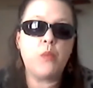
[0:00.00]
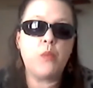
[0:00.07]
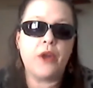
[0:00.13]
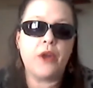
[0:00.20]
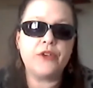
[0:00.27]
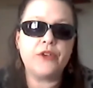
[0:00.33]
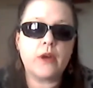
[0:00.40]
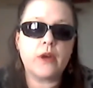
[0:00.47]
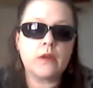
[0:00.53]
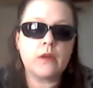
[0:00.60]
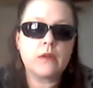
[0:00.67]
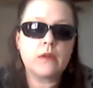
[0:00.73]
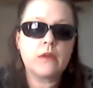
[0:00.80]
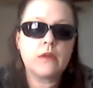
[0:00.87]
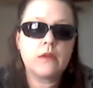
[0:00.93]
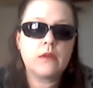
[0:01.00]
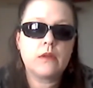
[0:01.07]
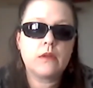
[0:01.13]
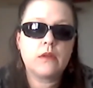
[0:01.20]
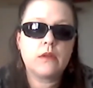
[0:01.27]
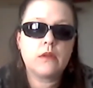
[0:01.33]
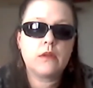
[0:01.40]
wonder?
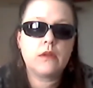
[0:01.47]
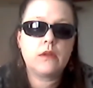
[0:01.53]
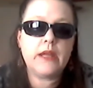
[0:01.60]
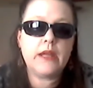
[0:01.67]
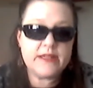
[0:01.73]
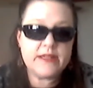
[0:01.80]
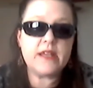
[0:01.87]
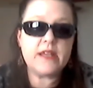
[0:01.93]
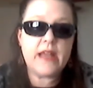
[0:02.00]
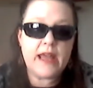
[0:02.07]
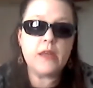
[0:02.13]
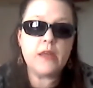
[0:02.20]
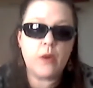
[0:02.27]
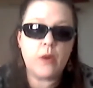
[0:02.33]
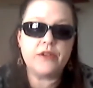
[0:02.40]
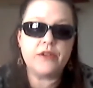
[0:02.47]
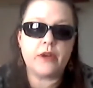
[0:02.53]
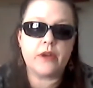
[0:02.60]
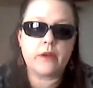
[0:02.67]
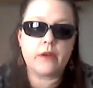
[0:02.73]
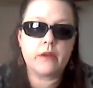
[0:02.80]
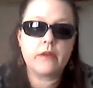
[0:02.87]
Is it any wonder?